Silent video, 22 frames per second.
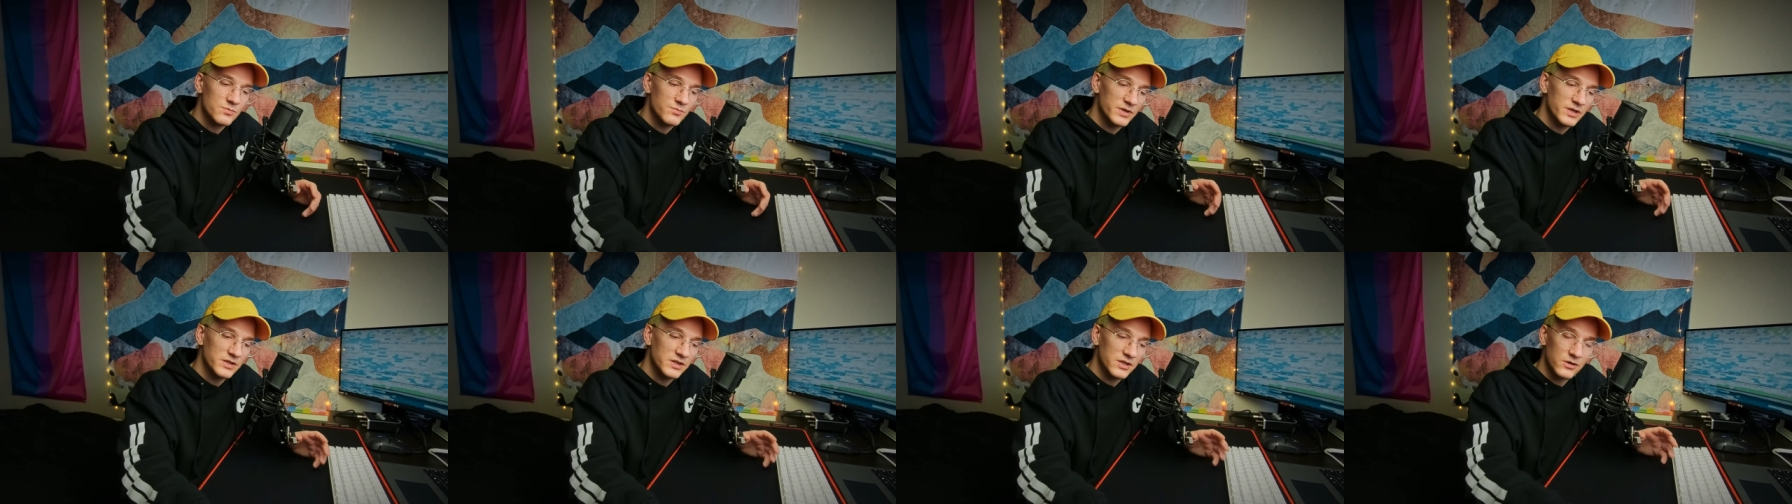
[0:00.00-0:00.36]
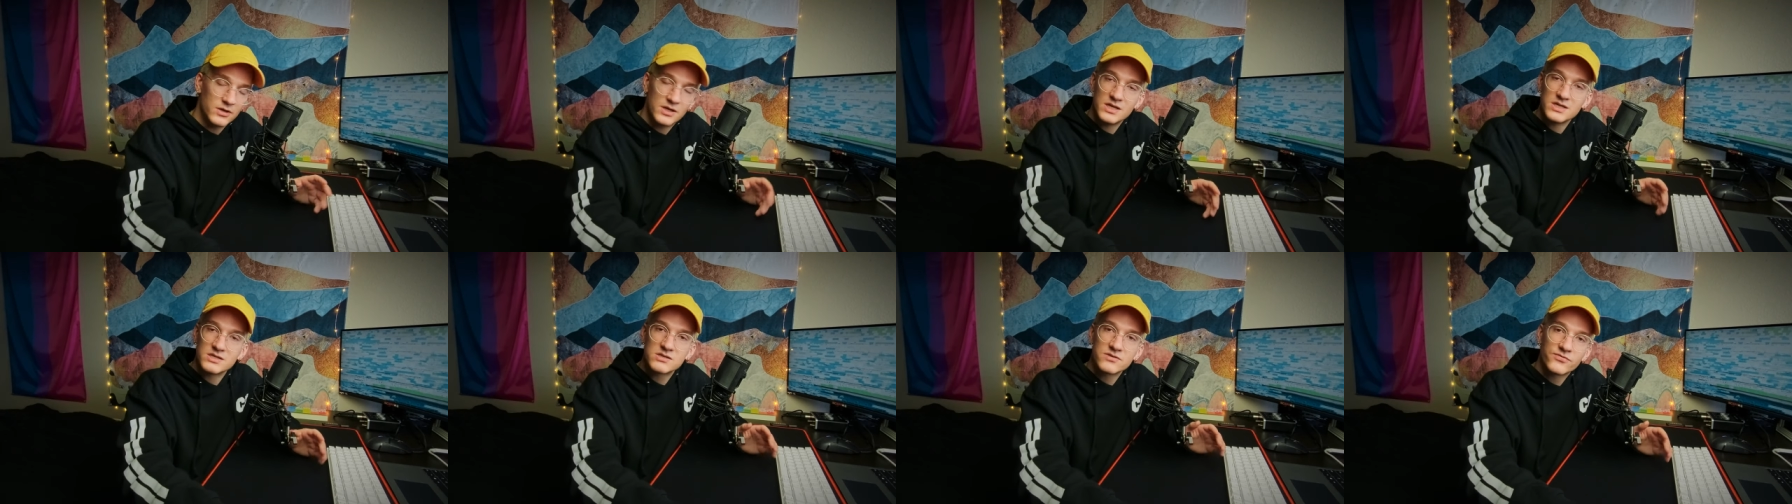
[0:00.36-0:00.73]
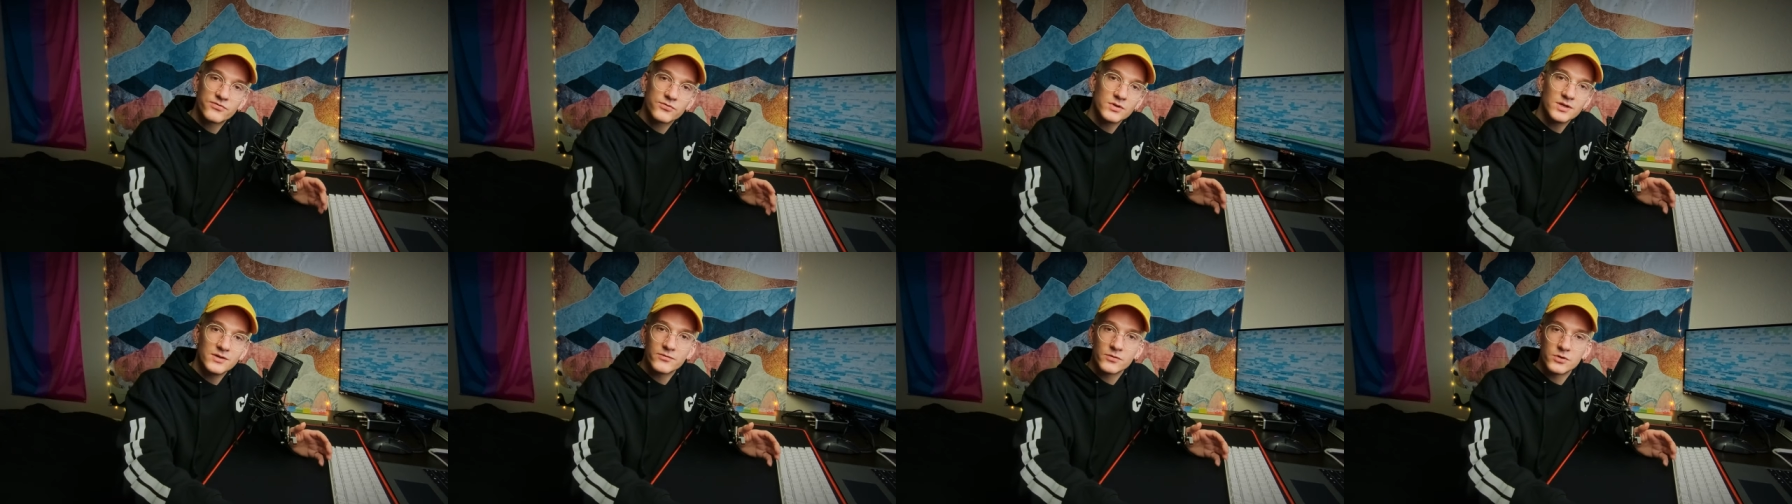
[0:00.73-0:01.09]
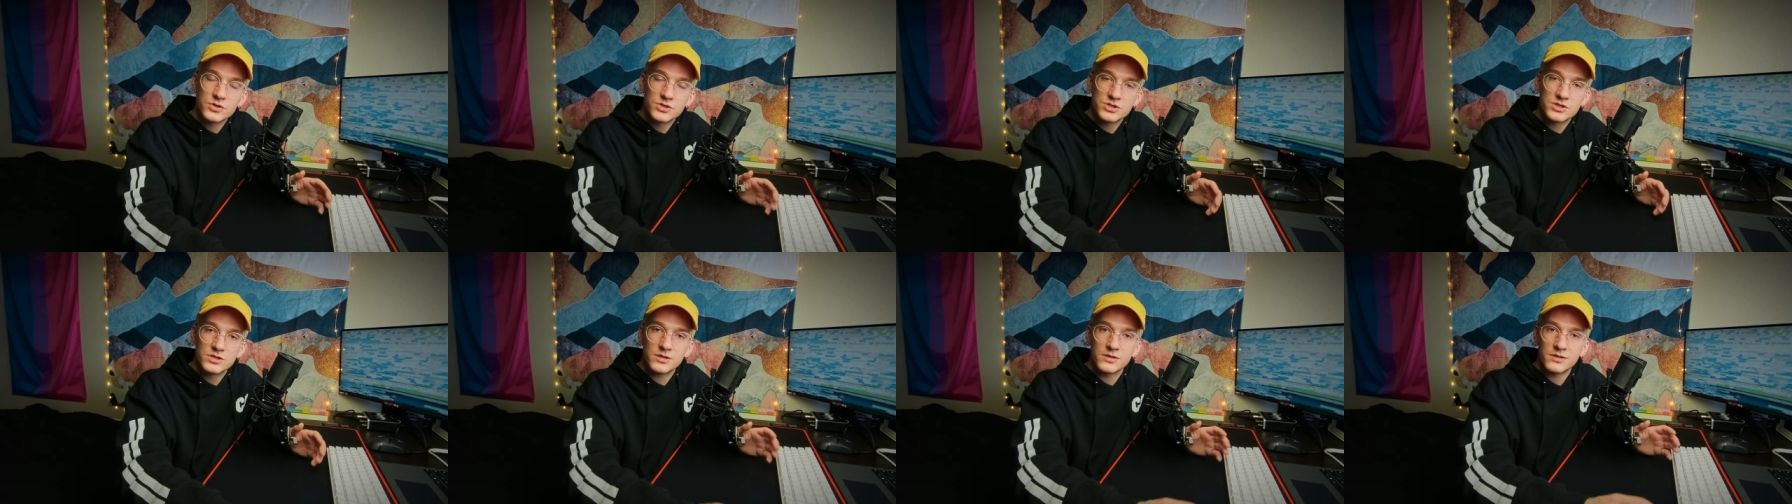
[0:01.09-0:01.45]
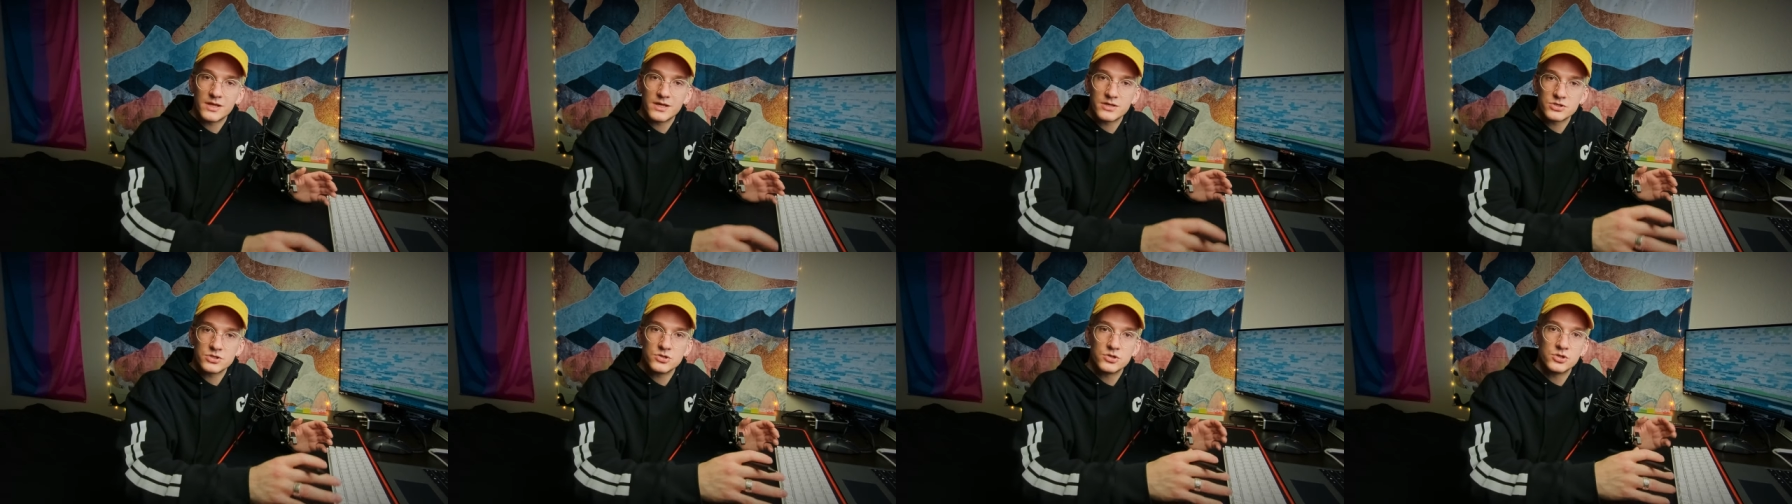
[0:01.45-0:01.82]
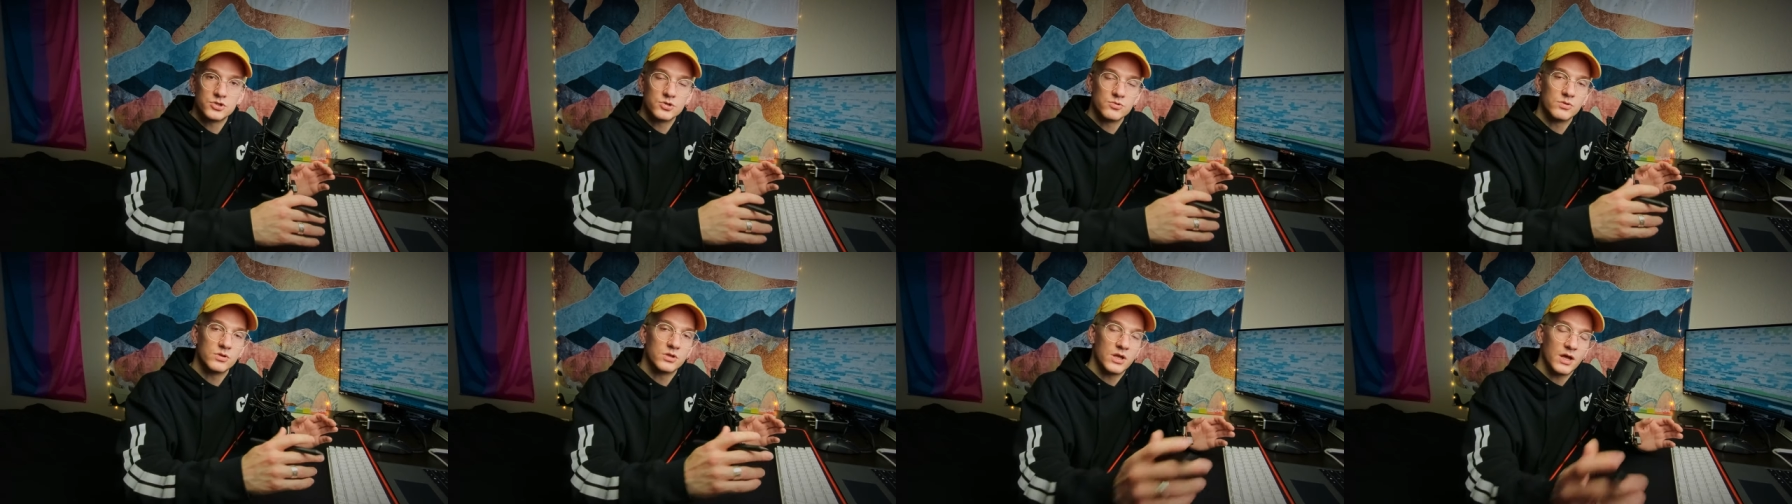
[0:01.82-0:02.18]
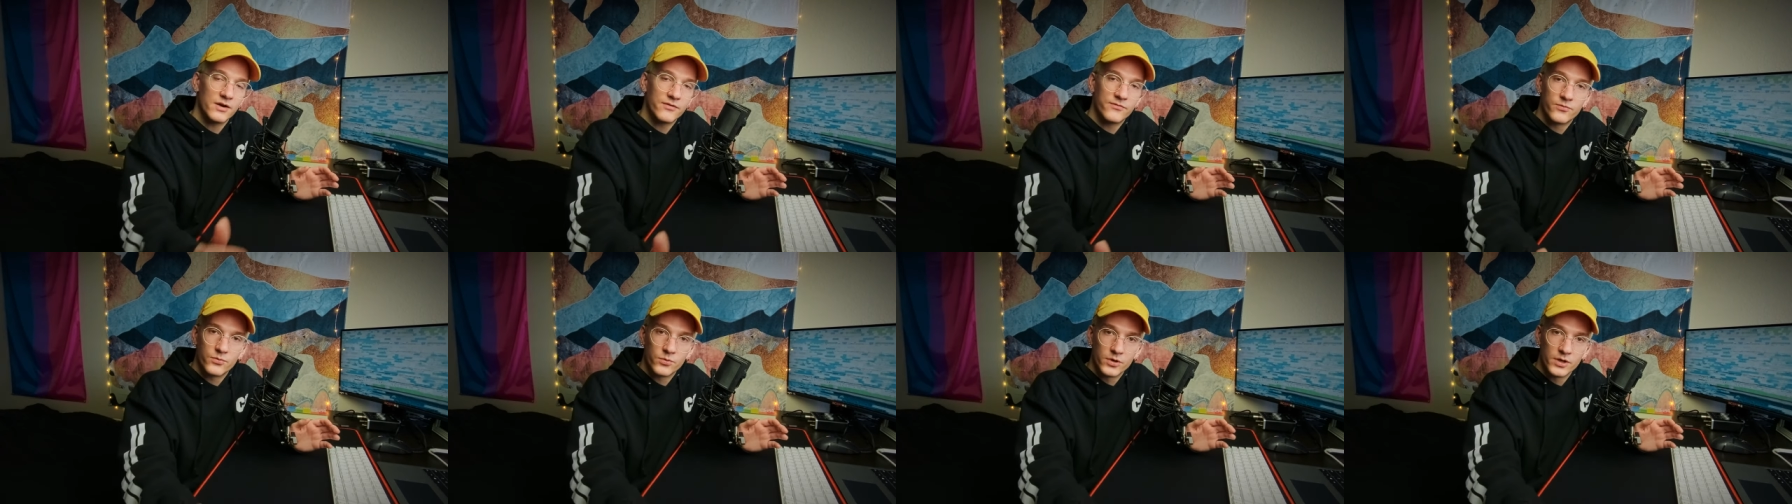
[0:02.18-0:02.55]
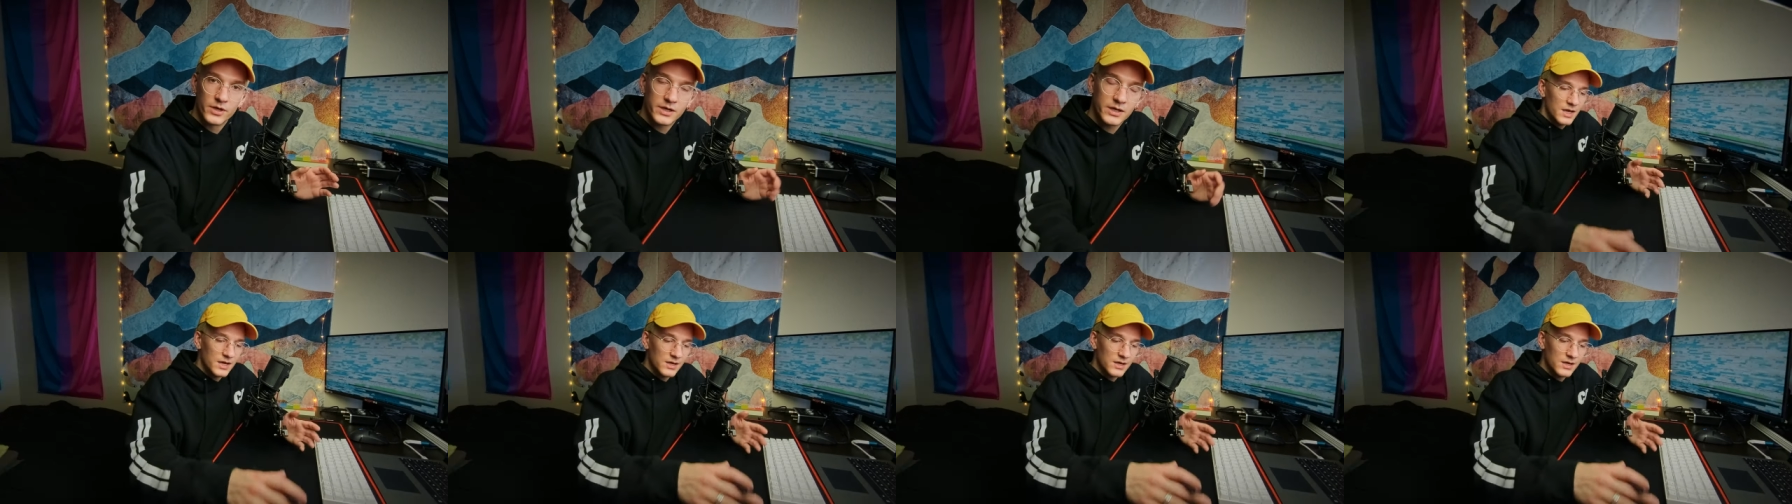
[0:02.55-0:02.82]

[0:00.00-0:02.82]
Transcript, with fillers: but there is a free version that allows you to do a lot of work